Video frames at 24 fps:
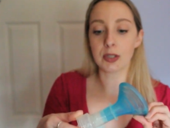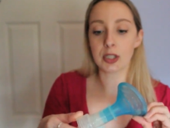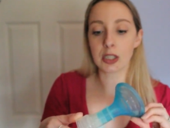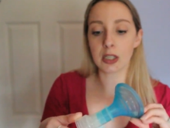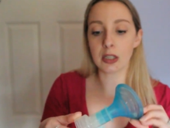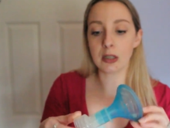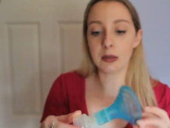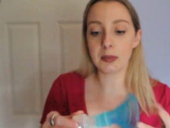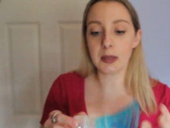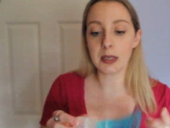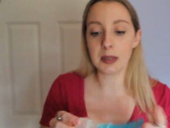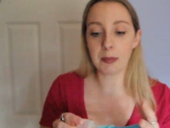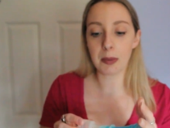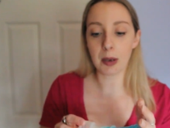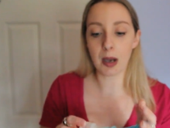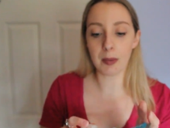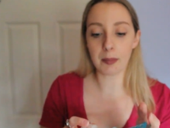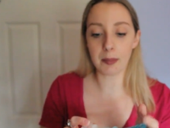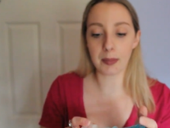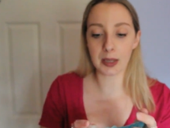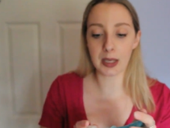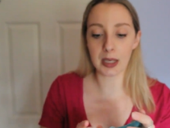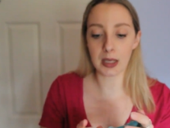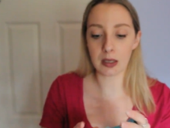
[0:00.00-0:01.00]
just gonna be
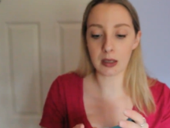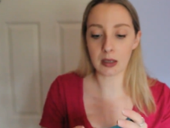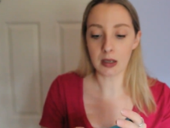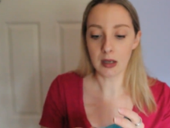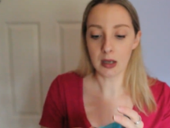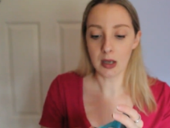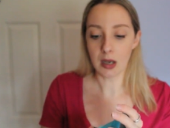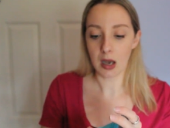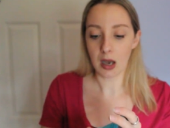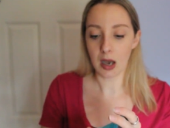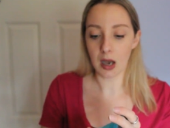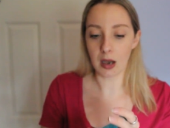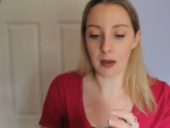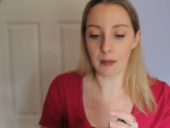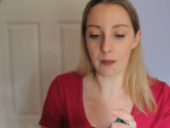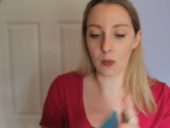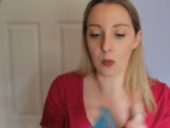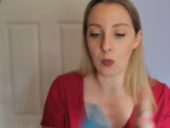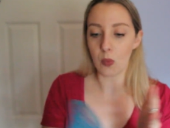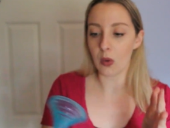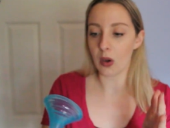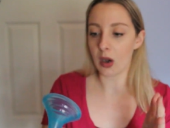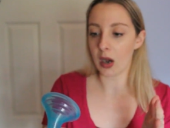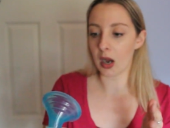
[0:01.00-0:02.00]
pumping
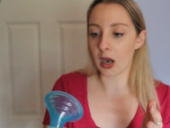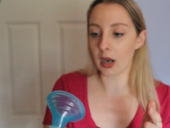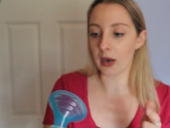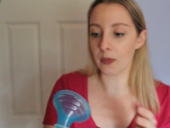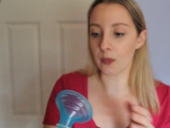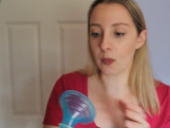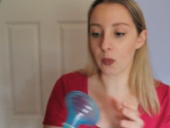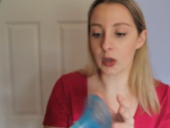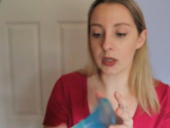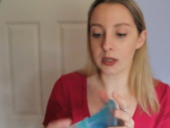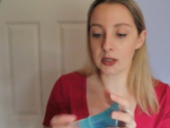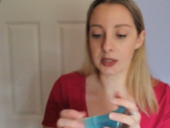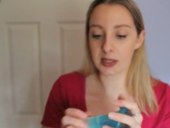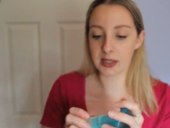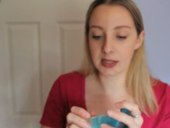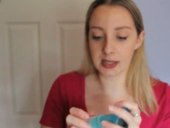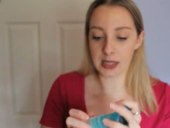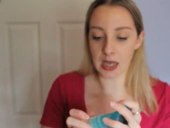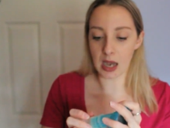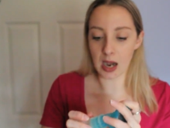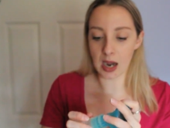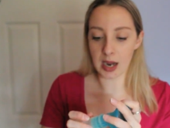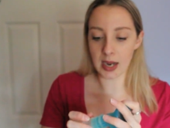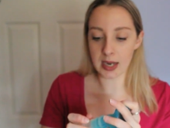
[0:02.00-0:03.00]
um, on one
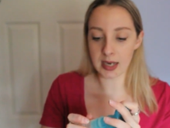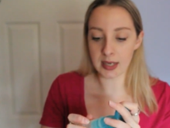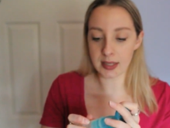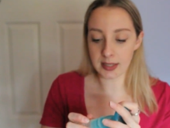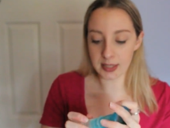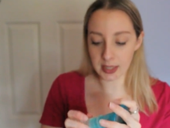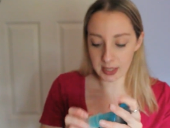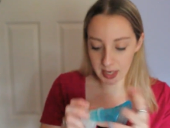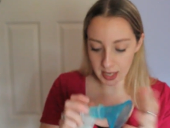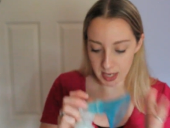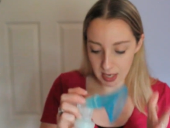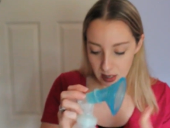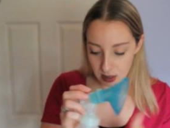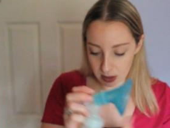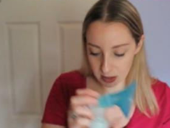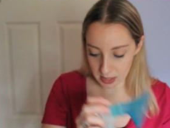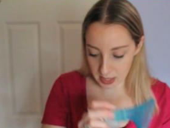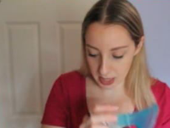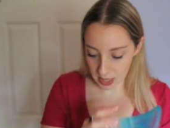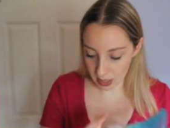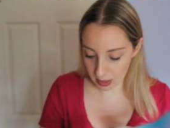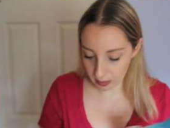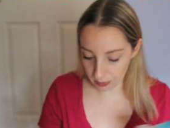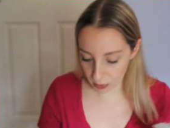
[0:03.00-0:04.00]
side today on
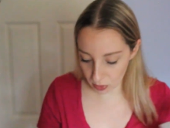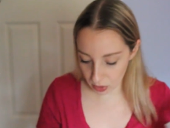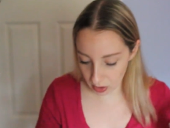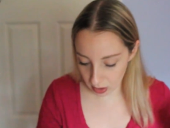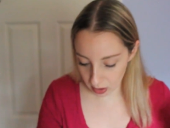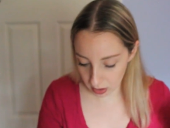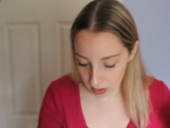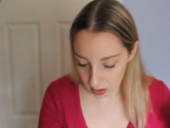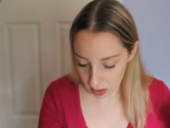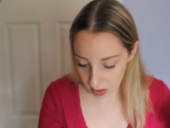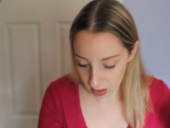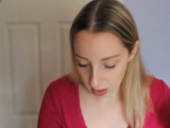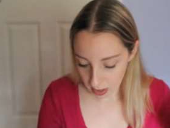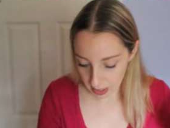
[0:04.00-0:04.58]
camera,